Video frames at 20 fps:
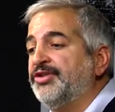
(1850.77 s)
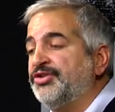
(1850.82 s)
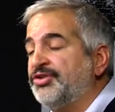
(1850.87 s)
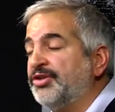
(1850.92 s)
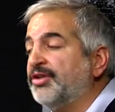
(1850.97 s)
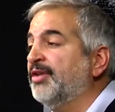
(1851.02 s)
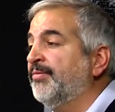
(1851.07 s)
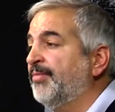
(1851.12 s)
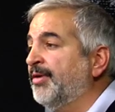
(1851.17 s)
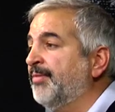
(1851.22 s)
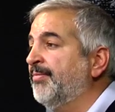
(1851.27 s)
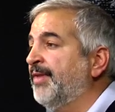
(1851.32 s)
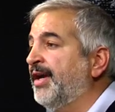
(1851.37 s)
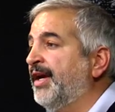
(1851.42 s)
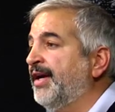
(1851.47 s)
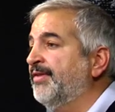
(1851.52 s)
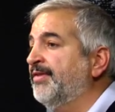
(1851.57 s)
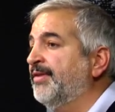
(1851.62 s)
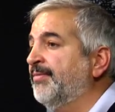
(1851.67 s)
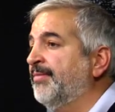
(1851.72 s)
shouldn't have been
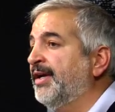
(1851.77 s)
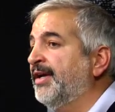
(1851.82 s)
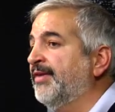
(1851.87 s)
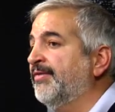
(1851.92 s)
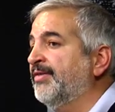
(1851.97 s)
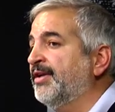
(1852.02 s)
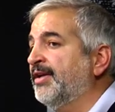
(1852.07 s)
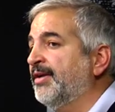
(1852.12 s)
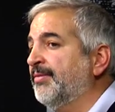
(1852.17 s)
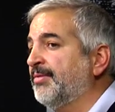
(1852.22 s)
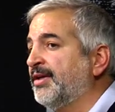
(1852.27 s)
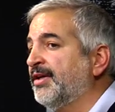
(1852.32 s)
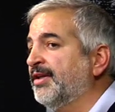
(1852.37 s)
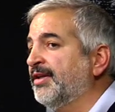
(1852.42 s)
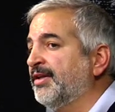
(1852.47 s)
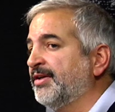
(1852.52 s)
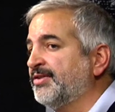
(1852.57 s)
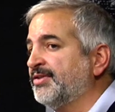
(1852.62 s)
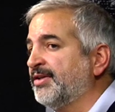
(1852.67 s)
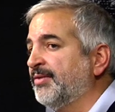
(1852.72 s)
made that may have ended up
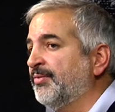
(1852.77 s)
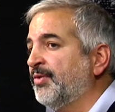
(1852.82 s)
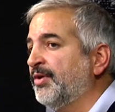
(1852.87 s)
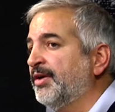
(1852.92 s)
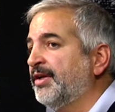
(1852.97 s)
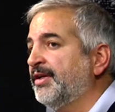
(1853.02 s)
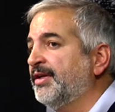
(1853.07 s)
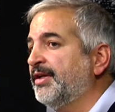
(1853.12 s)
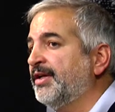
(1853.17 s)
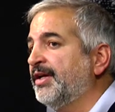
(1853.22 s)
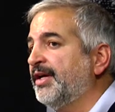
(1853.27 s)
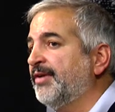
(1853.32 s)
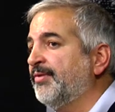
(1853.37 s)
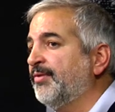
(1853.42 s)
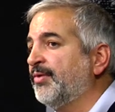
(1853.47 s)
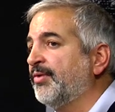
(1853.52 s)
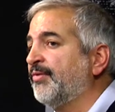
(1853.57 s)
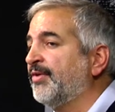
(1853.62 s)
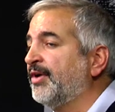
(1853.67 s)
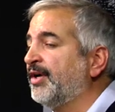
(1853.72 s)
killing someone, and
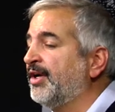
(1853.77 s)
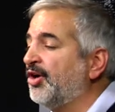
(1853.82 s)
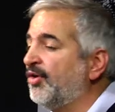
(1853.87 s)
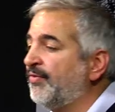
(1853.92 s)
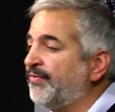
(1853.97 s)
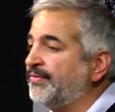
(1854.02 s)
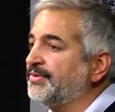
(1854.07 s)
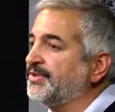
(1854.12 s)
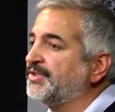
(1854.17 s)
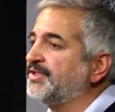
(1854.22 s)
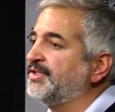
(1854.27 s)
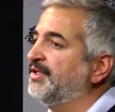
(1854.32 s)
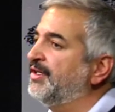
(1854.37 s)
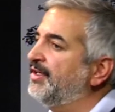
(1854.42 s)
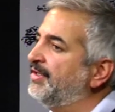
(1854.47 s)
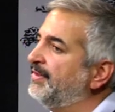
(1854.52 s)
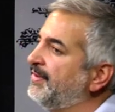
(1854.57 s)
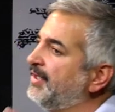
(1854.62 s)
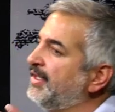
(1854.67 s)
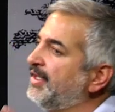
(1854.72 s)
we're very hopeful
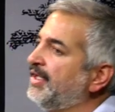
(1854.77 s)
still.